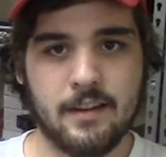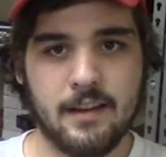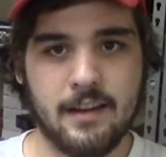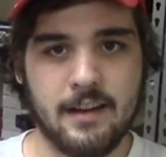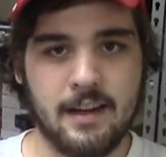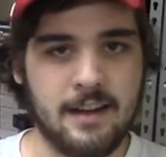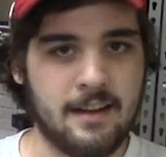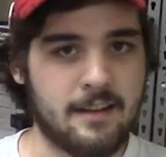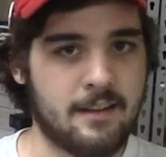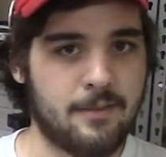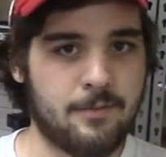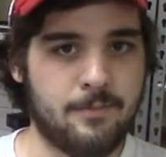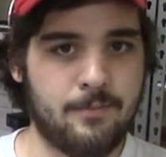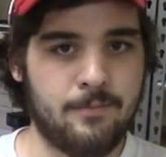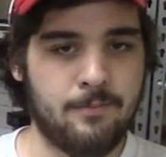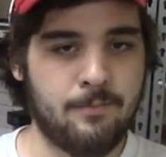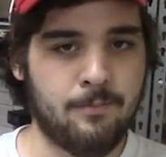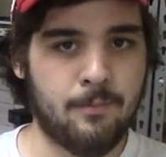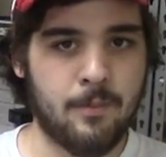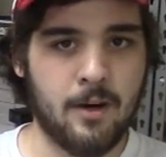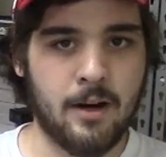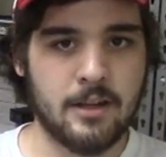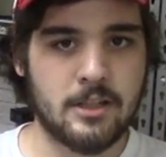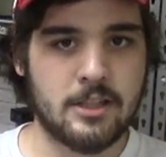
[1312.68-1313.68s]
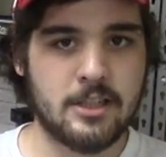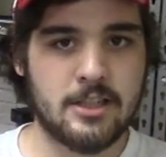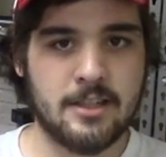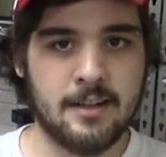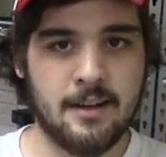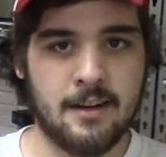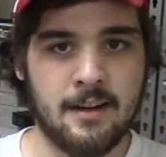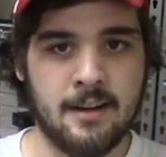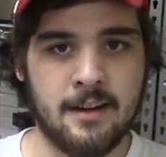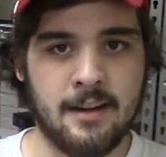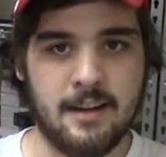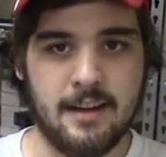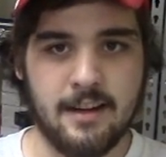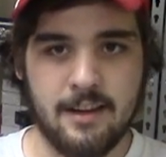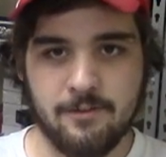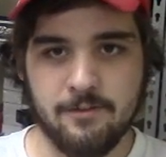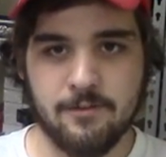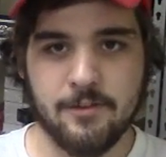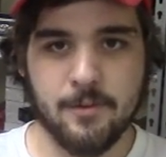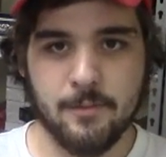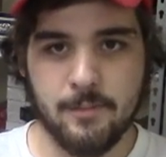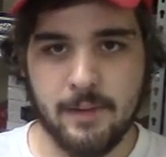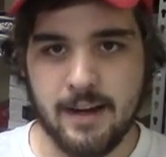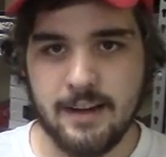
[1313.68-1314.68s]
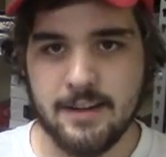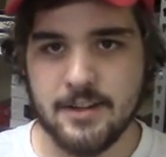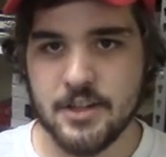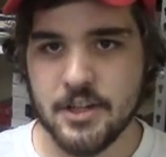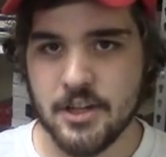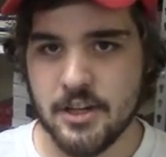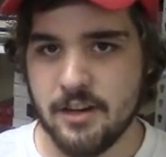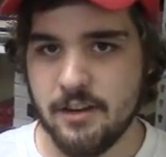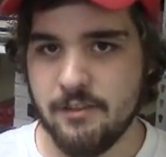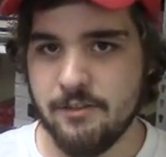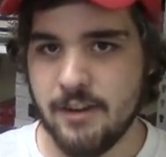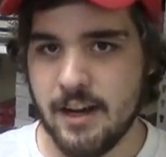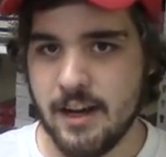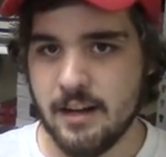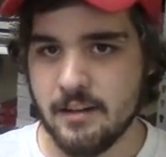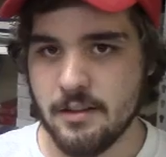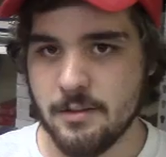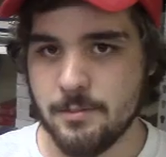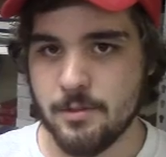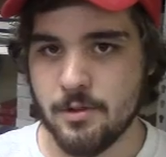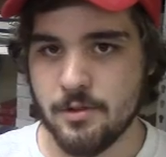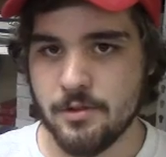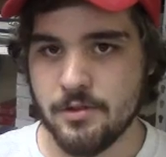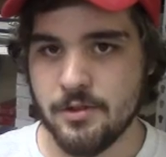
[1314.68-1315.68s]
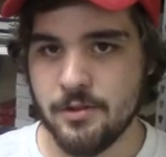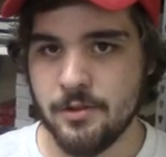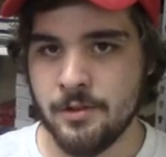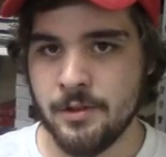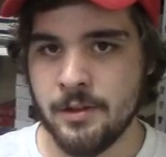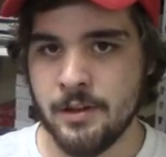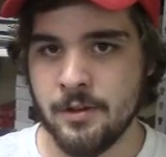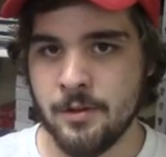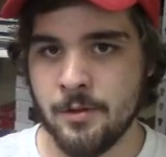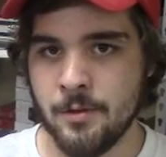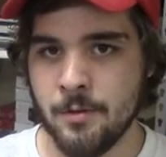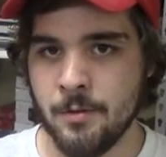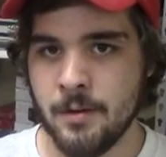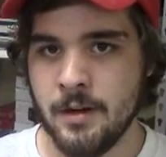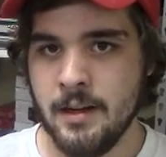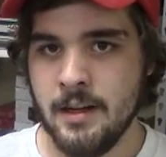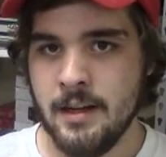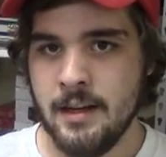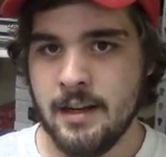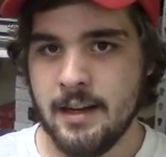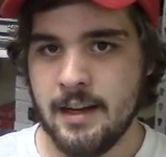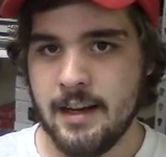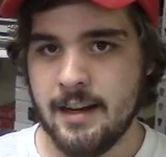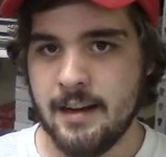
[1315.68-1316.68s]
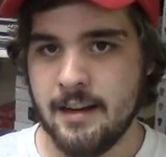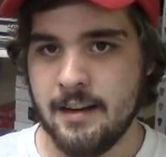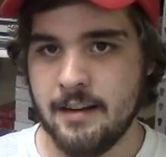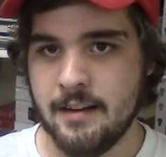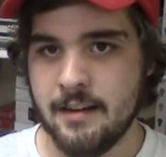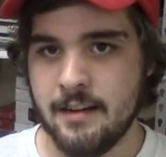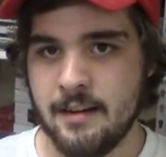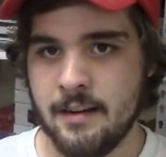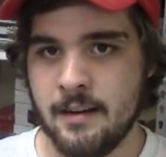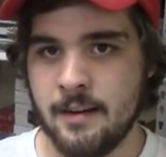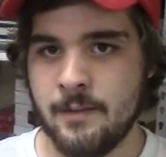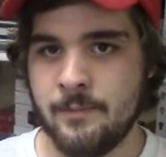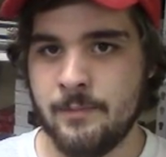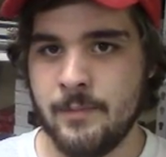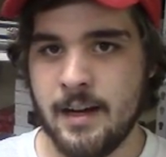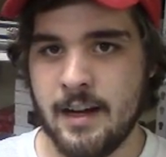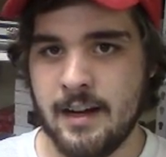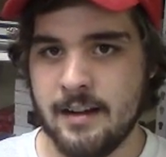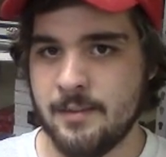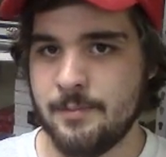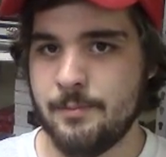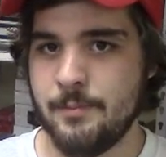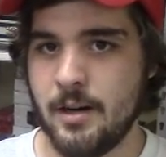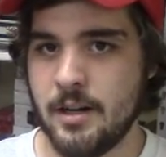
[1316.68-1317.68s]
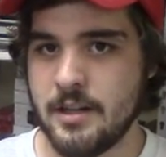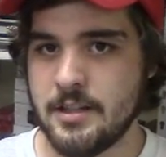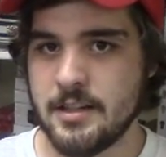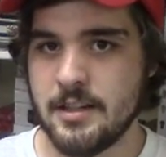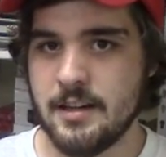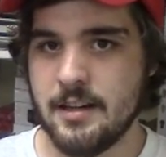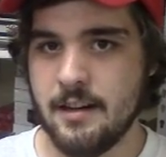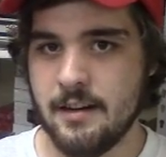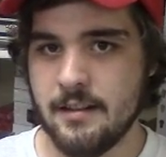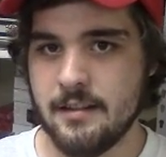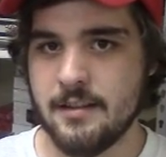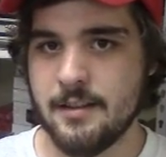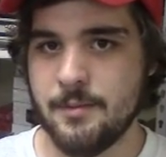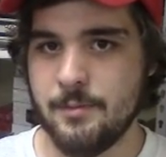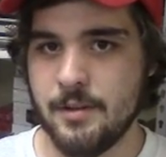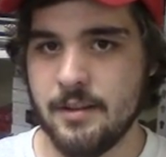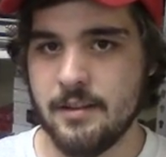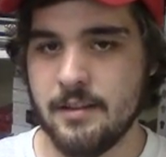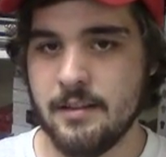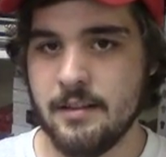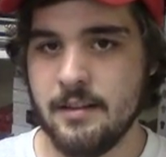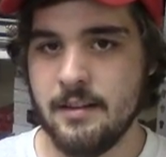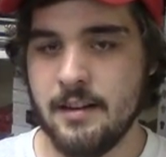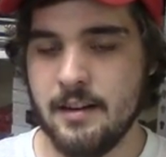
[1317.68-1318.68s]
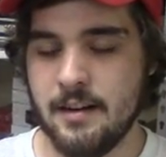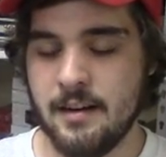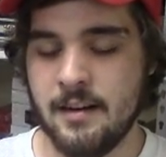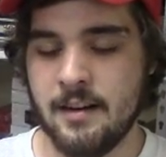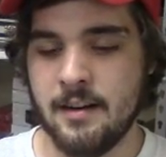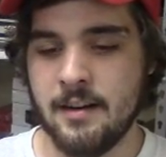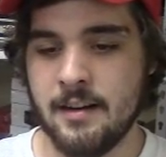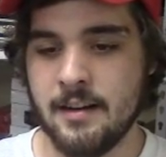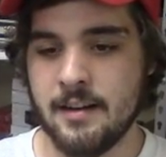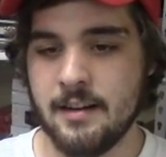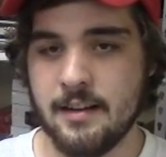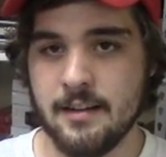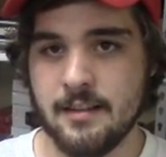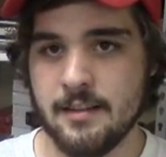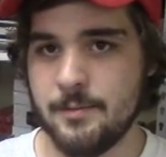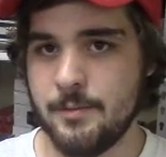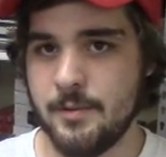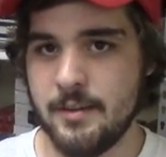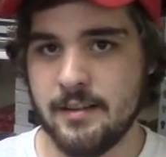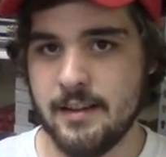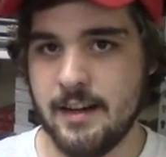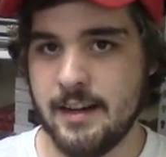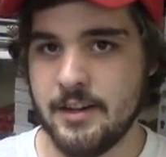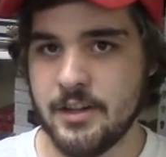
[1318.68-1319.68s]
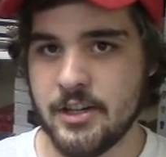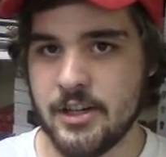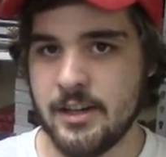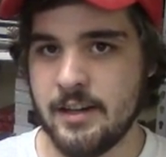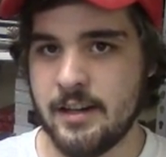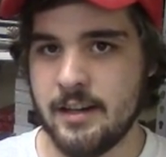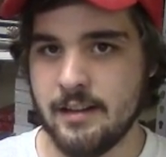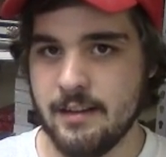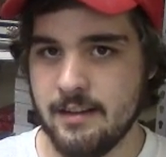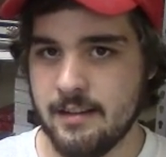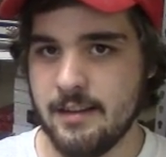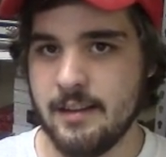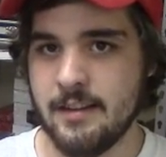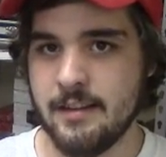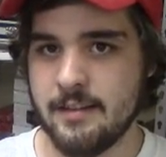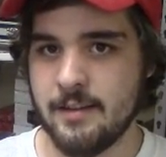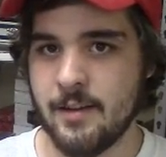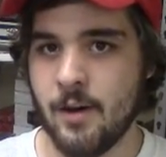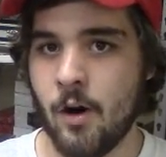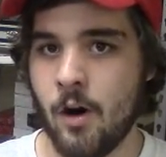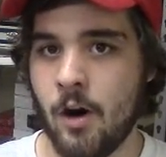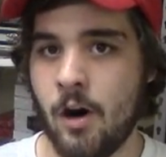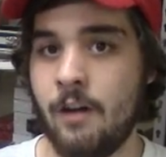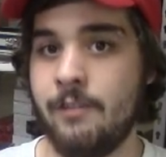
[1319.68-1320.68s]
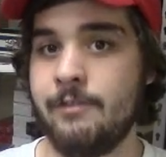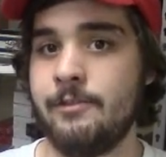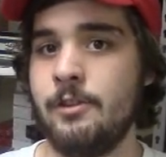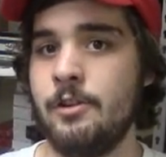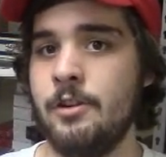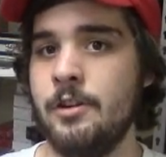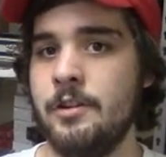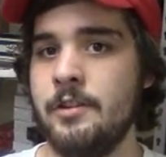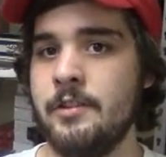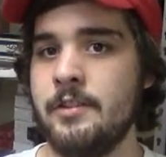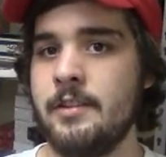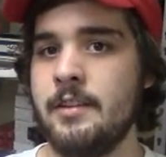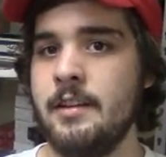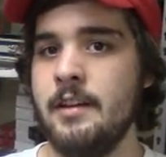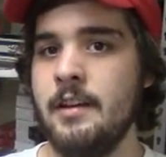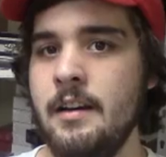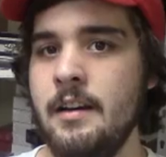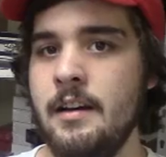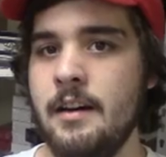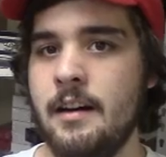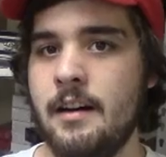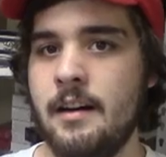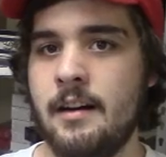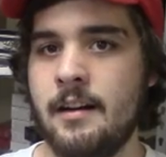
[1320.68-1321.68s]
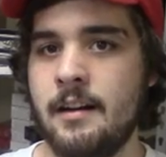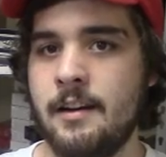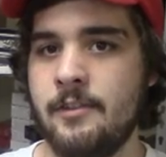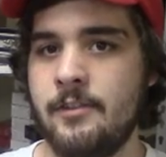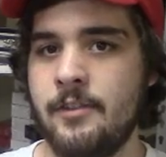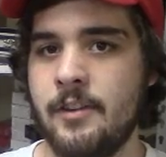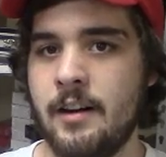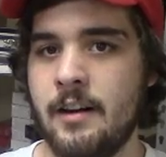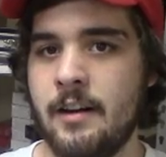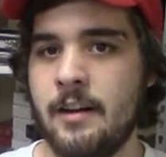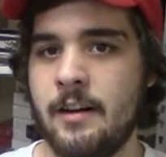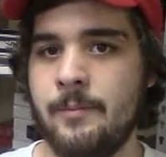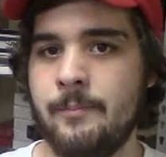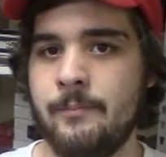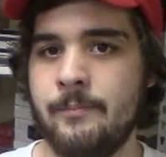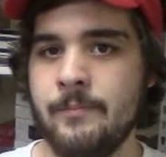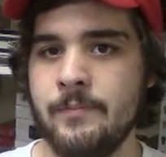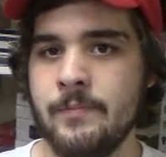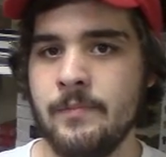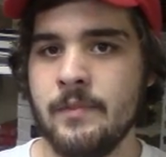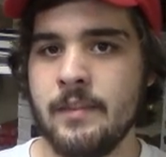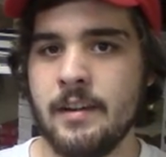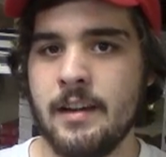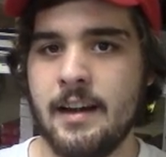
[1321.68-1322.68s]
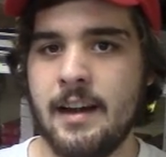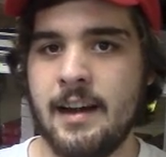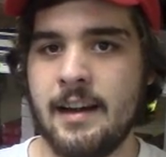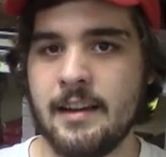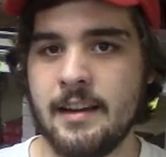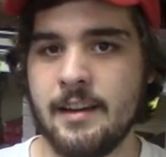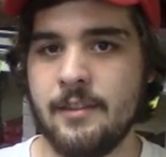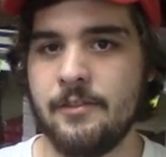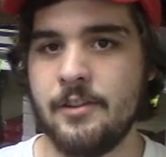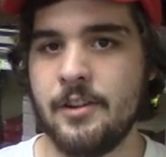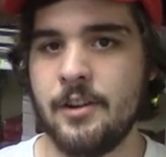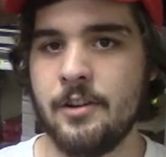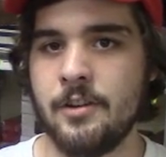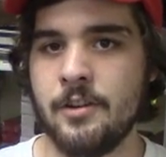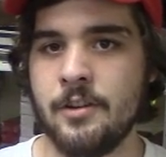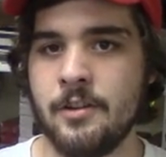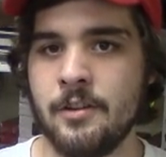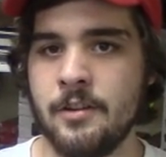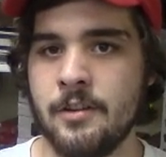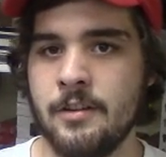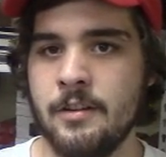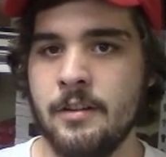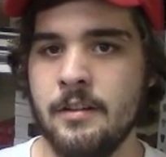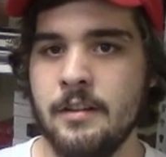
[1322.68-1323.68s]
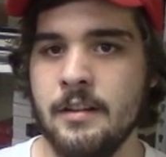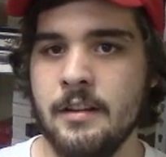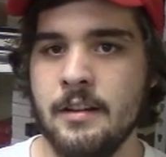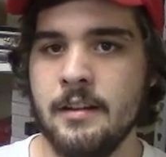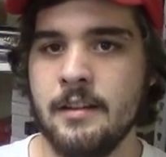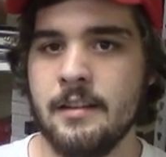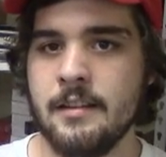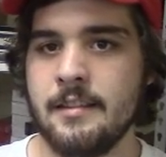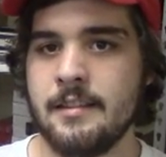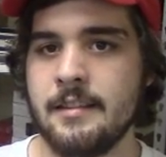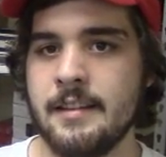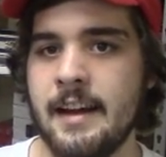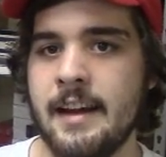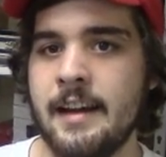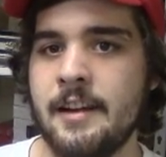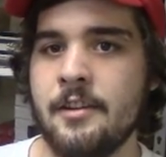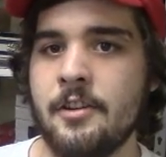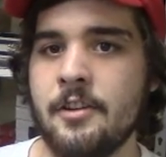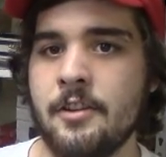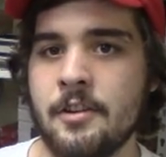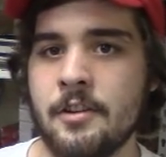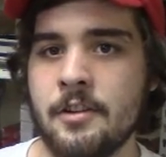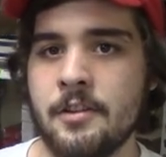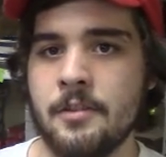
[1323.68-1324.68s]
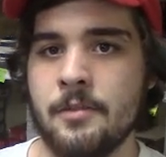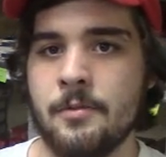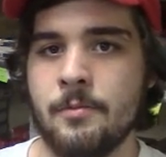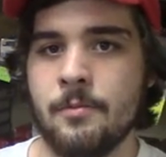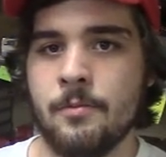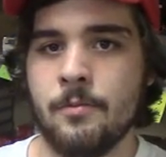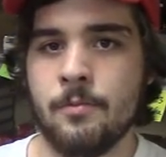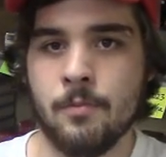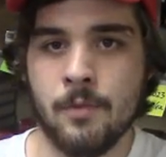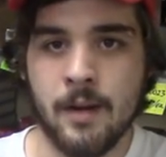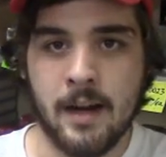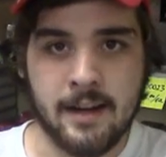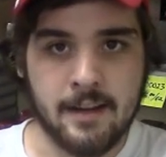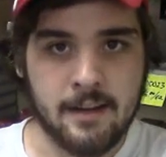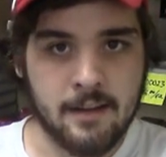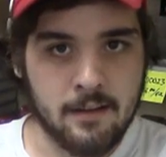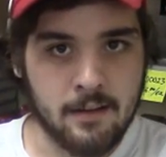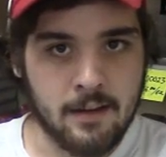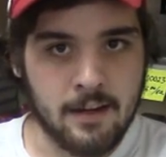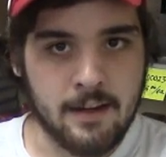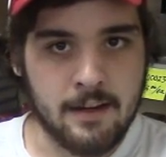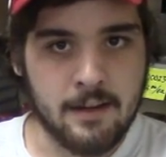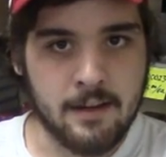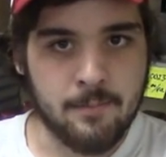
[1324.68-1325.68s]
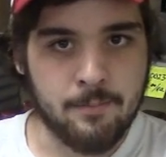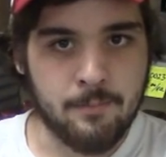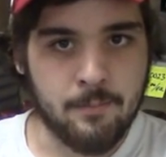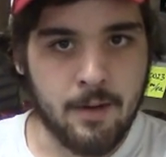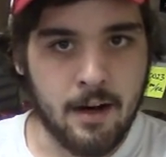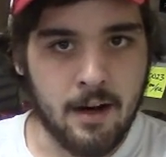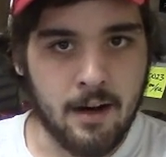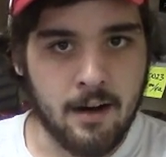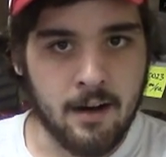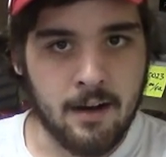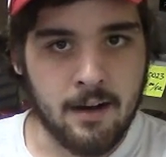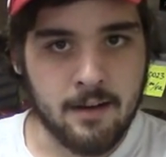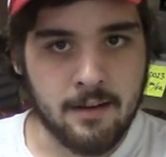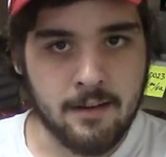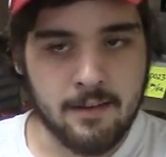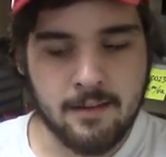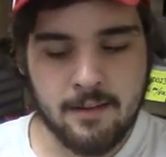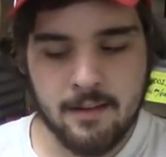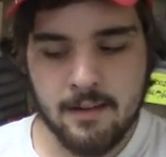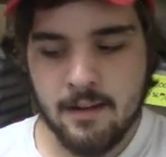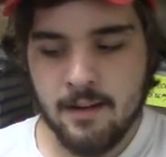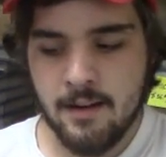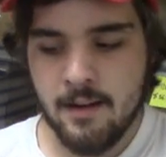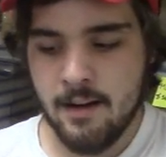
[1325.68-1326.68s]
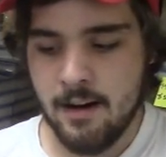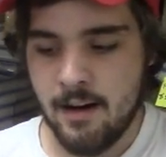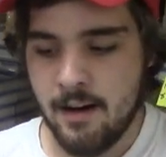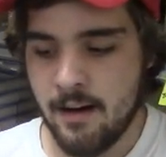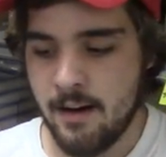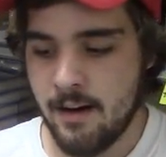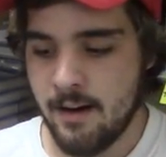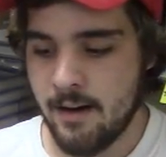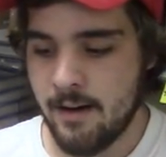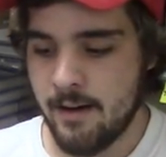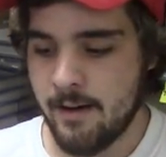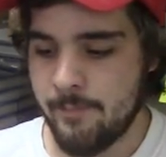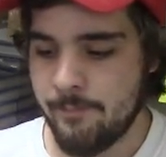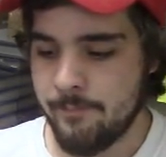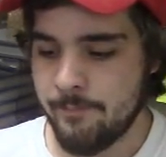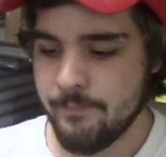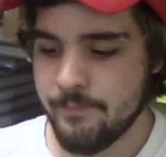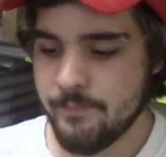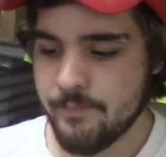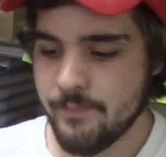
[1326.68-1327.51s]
as much information available to you and as much customization as this offers of any of your standard regulated mods. Now,